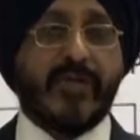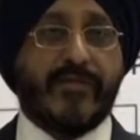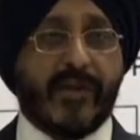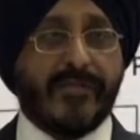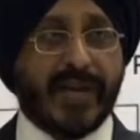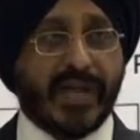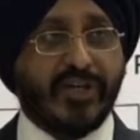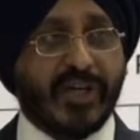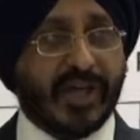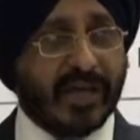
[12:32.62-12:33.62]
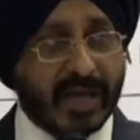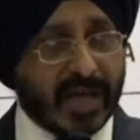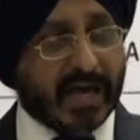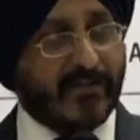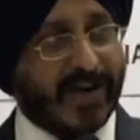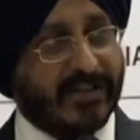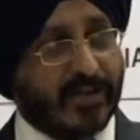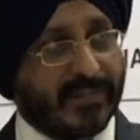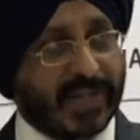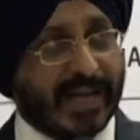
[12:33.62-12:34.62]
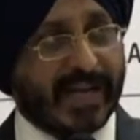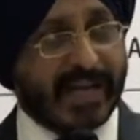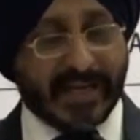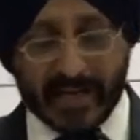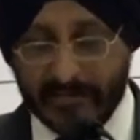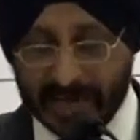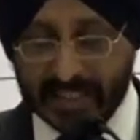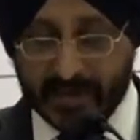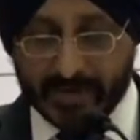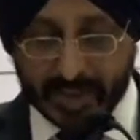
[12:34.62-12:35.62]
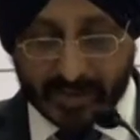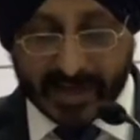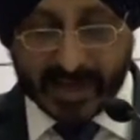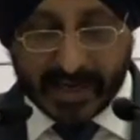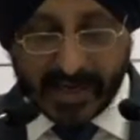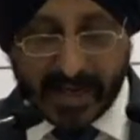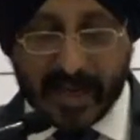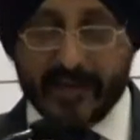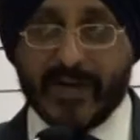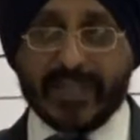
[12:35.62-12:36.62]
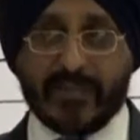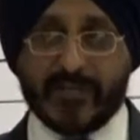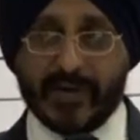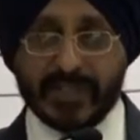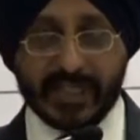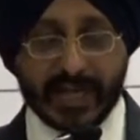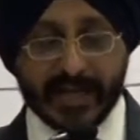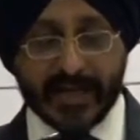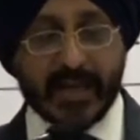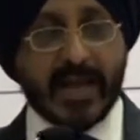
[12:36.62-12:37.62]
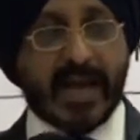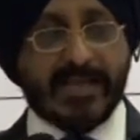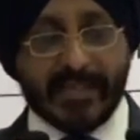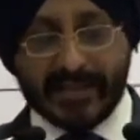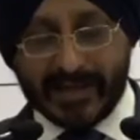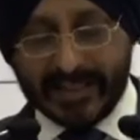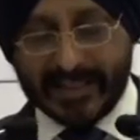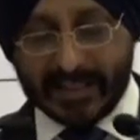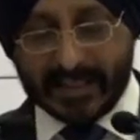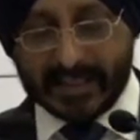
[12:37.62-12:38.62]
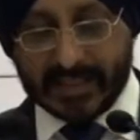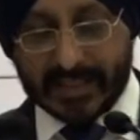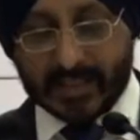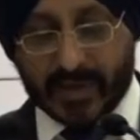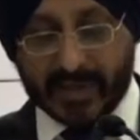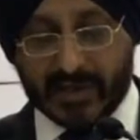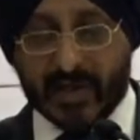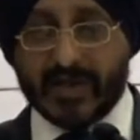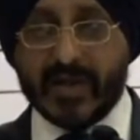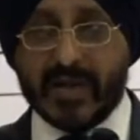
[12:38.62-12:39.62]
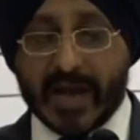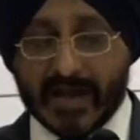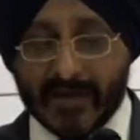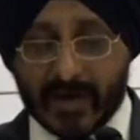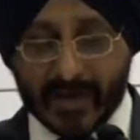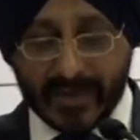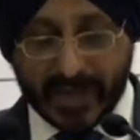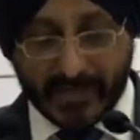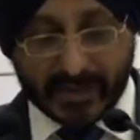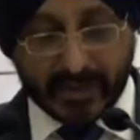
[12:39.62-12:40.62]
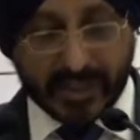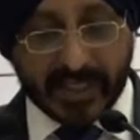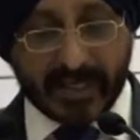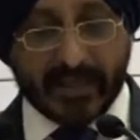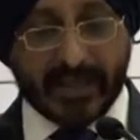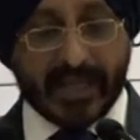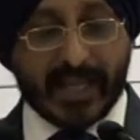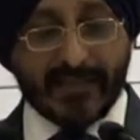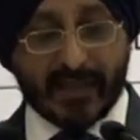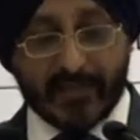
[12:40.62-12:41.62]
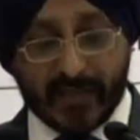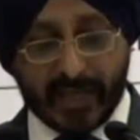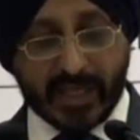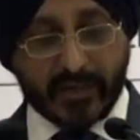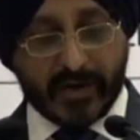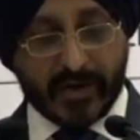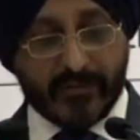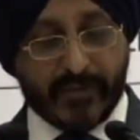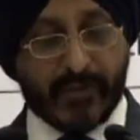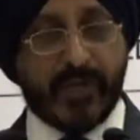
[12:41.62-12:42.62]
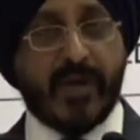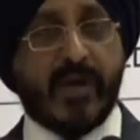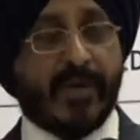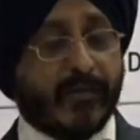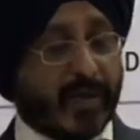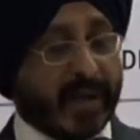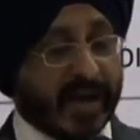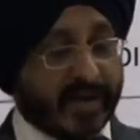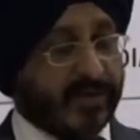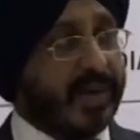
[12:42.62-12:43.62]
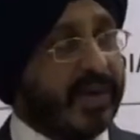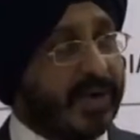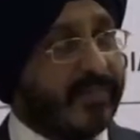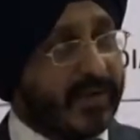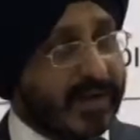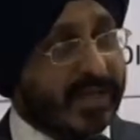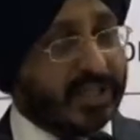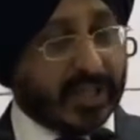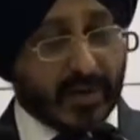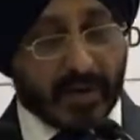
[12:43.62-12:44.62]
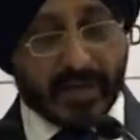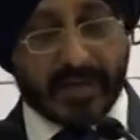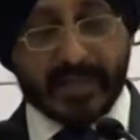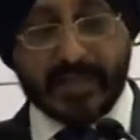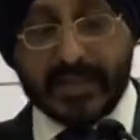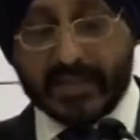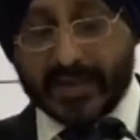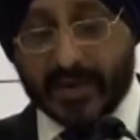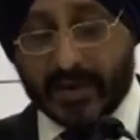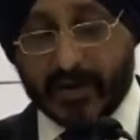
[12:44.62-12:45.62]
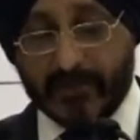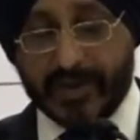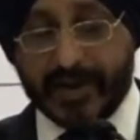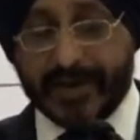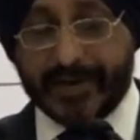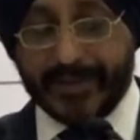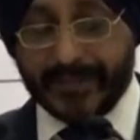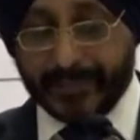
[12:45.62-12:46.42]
from Malaysia, our friends from Thailand, our friends from Australia, our friends from New Zealand. I think the list is quite long. I will not be able to take the names of each one of you, but we are really privileged and honored that all of you are here.